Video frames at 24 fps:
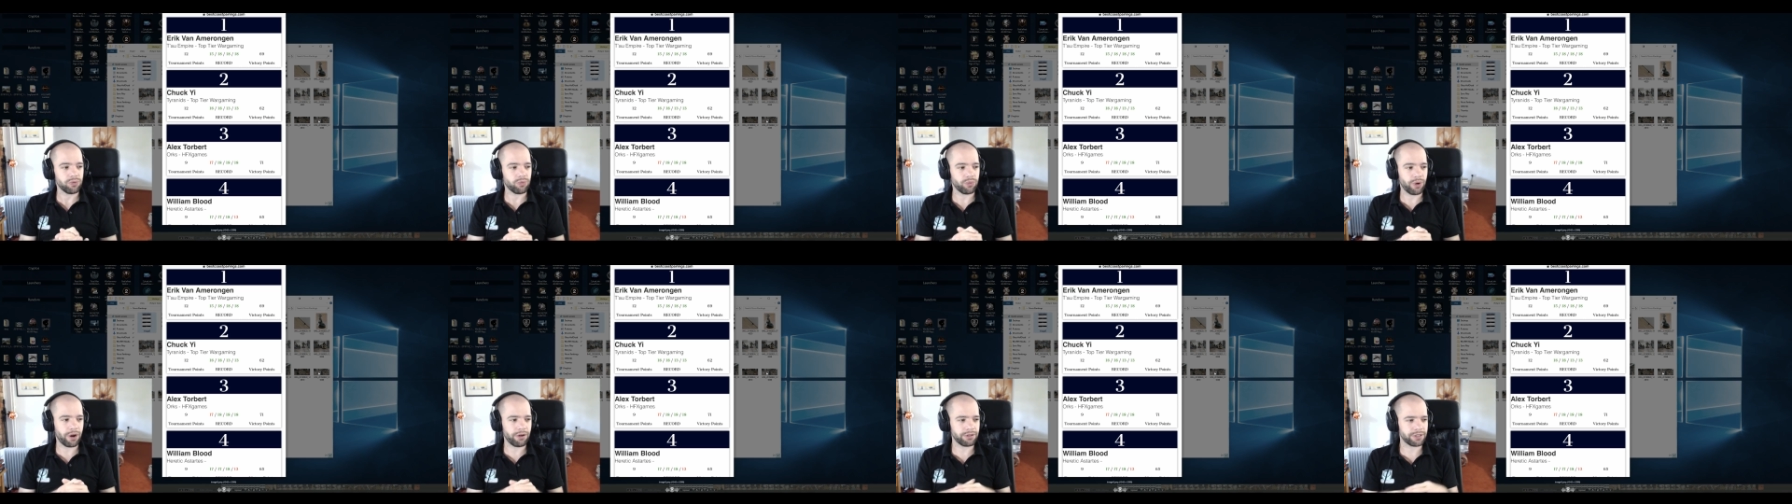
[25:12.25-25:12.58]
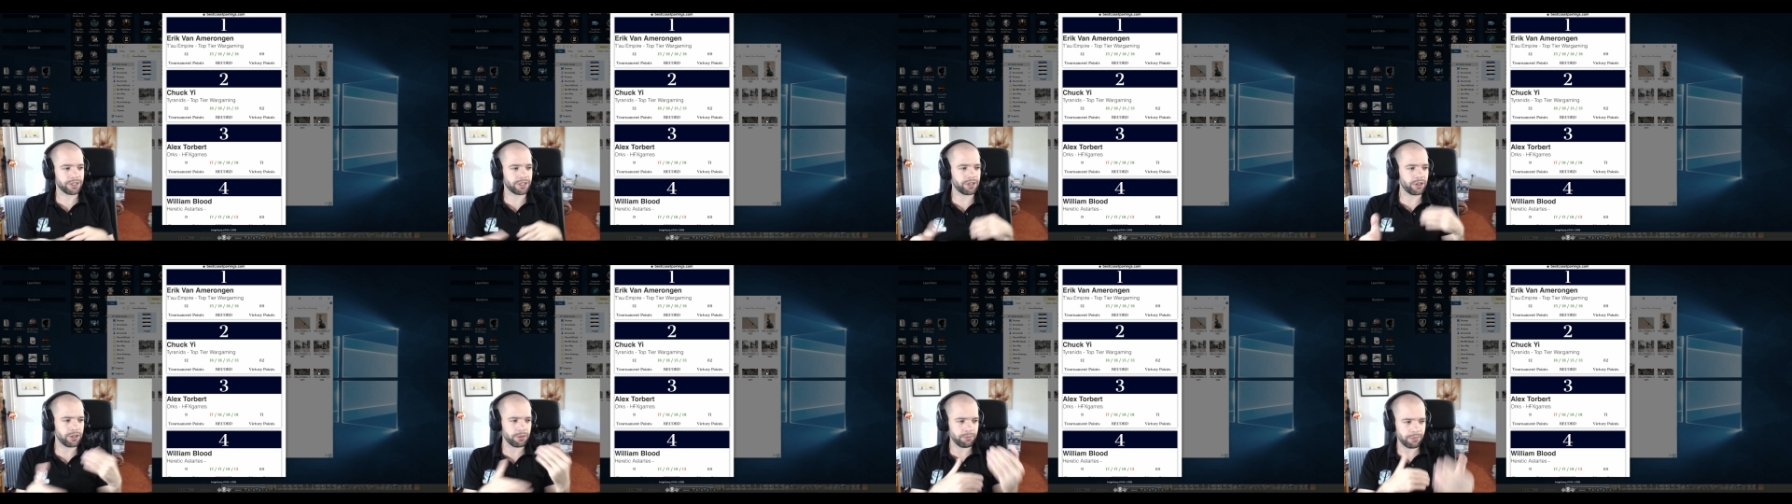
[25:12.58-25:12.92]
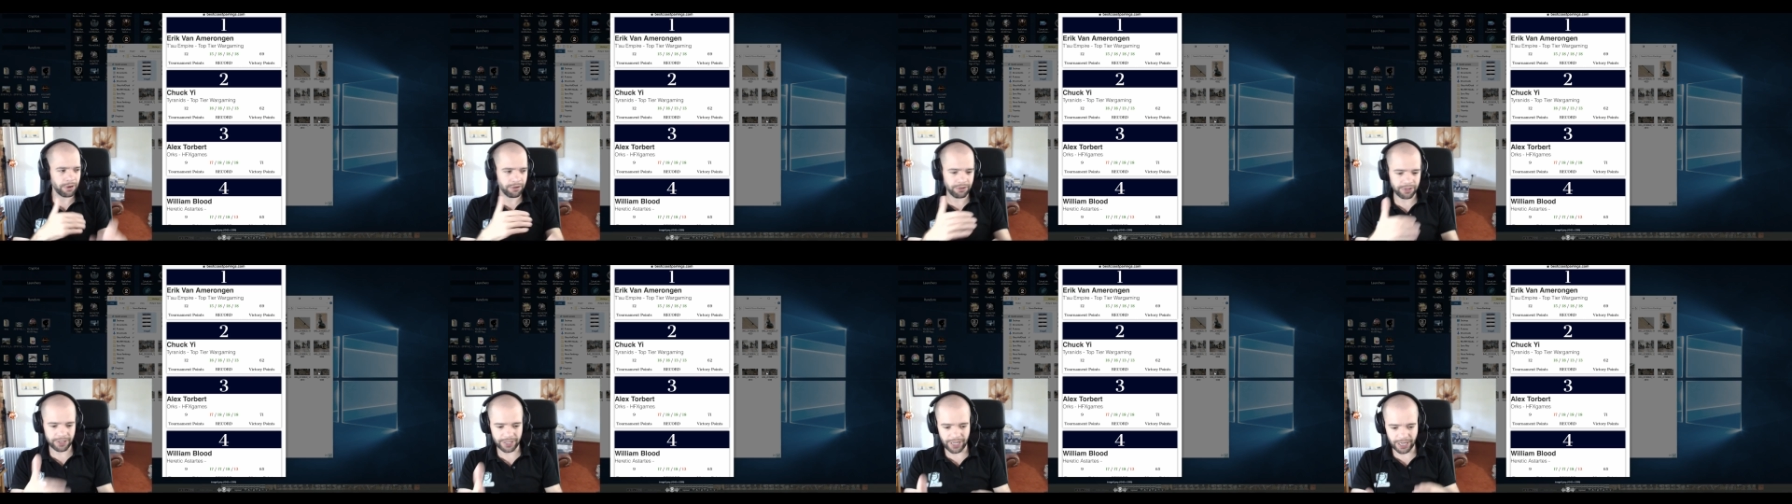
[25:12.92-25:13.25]
Whereas I know that
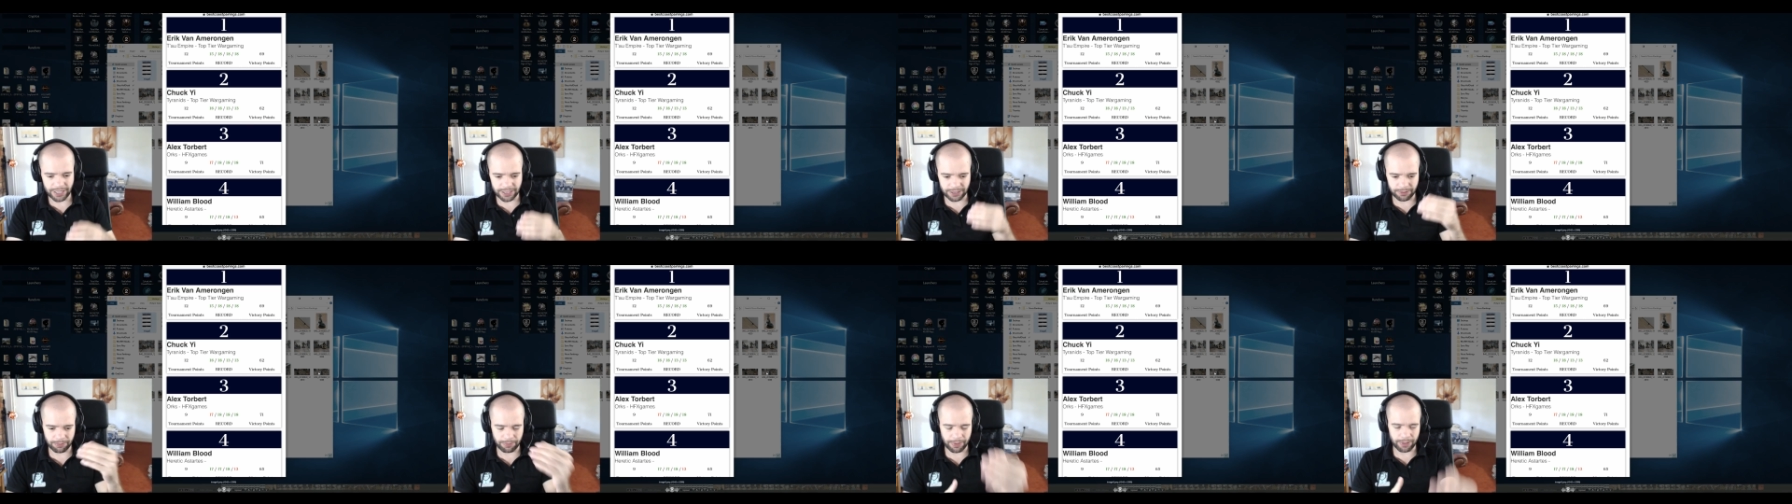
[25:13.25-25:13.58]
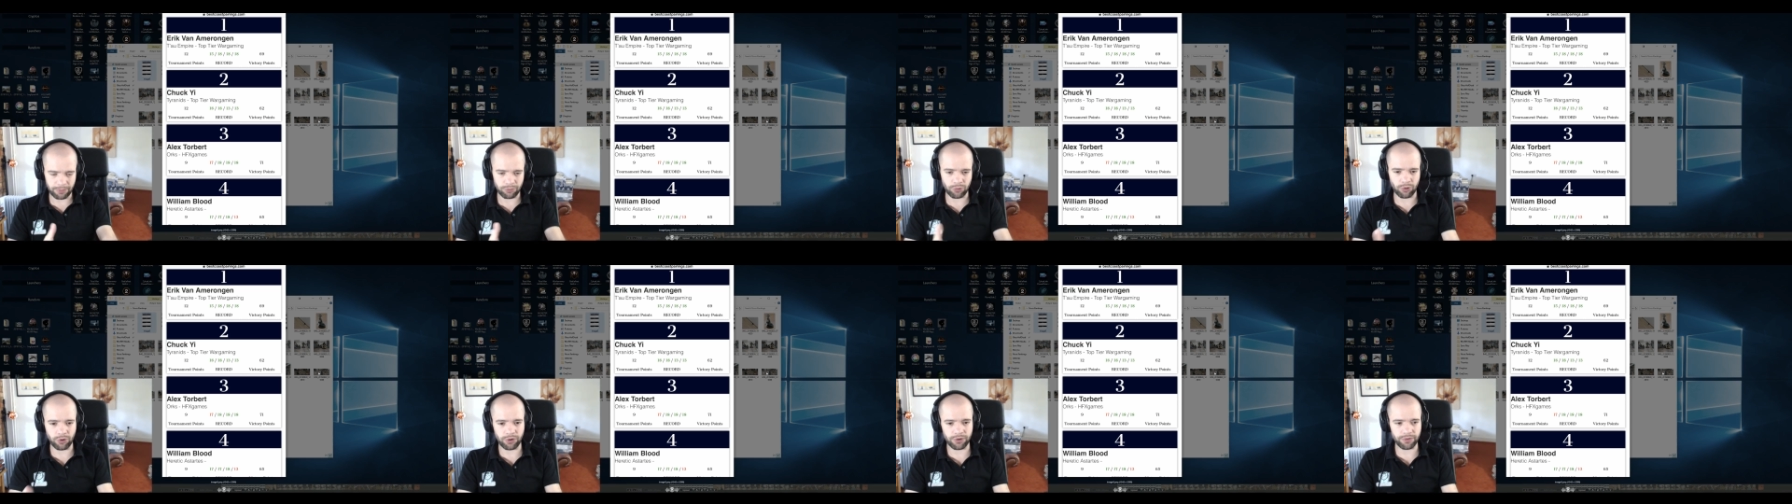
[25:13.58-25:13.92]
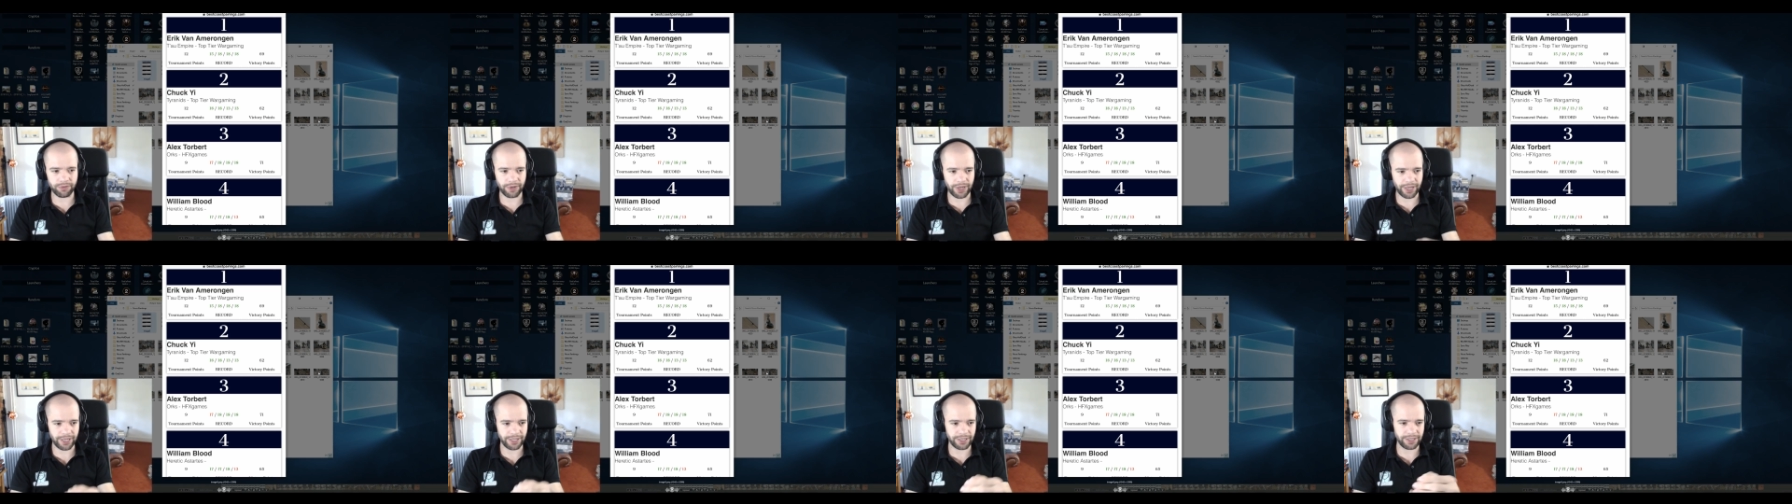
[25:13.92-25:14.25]
Beerenid has a bit more
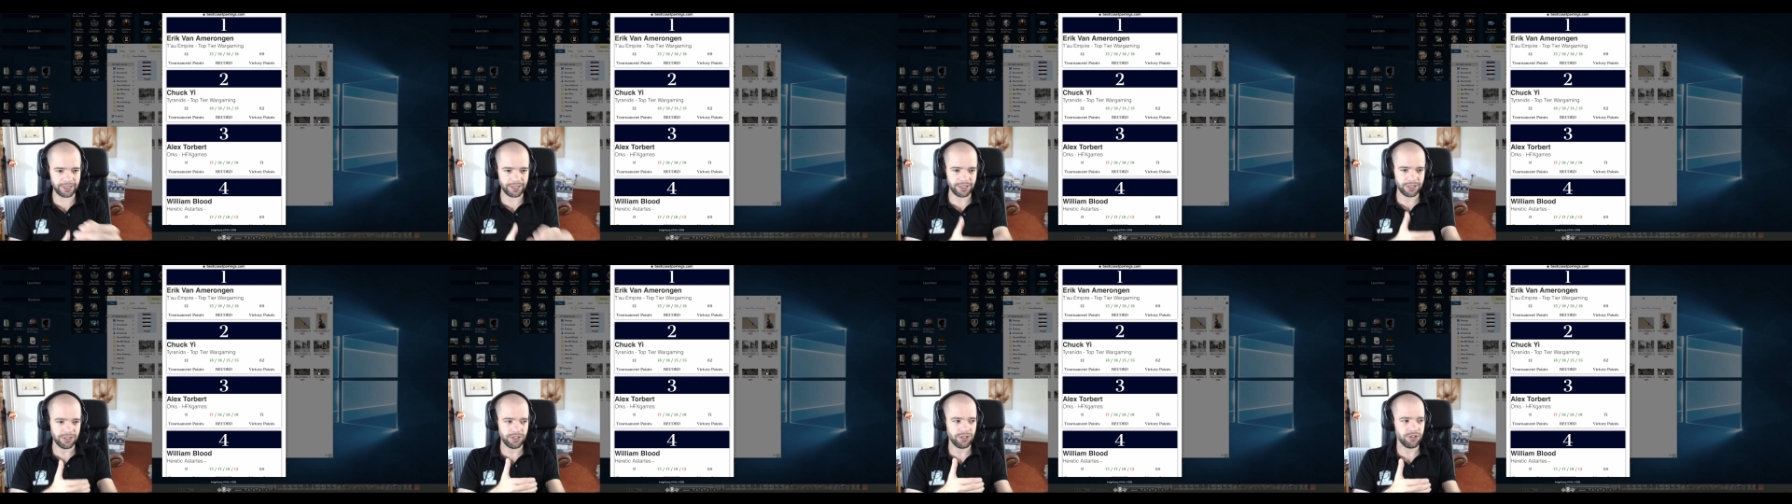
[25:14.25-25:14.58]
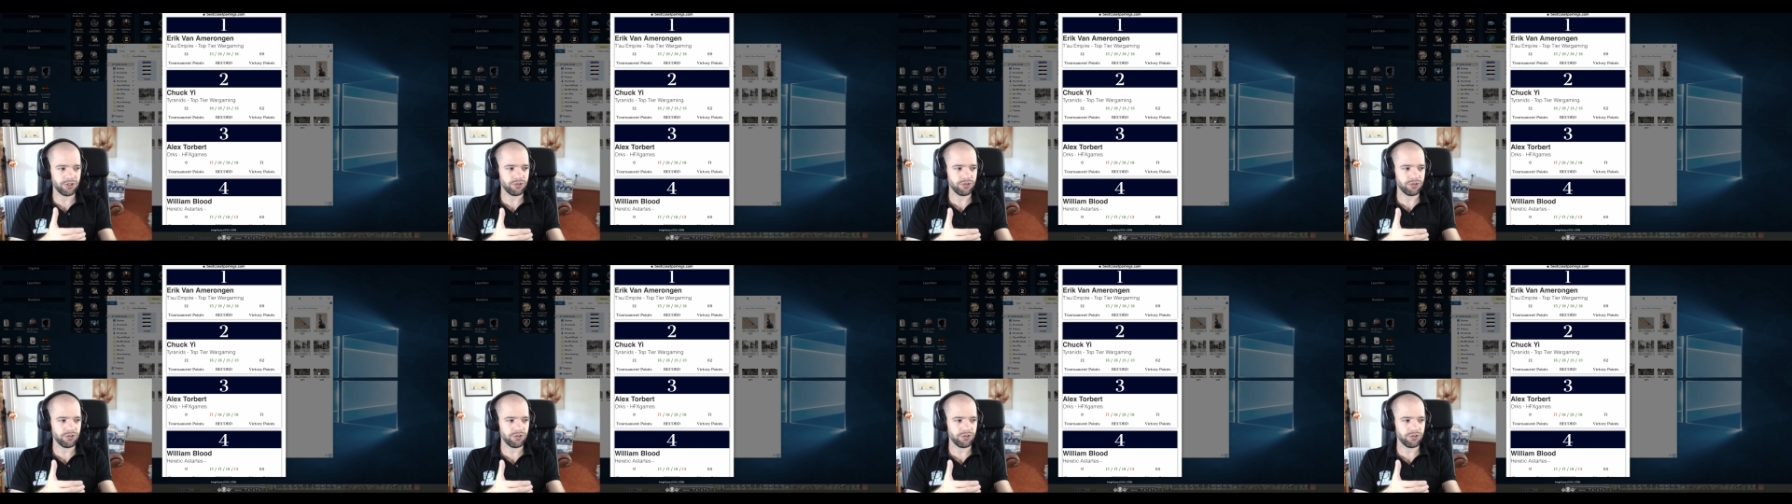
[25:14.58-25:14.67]
of a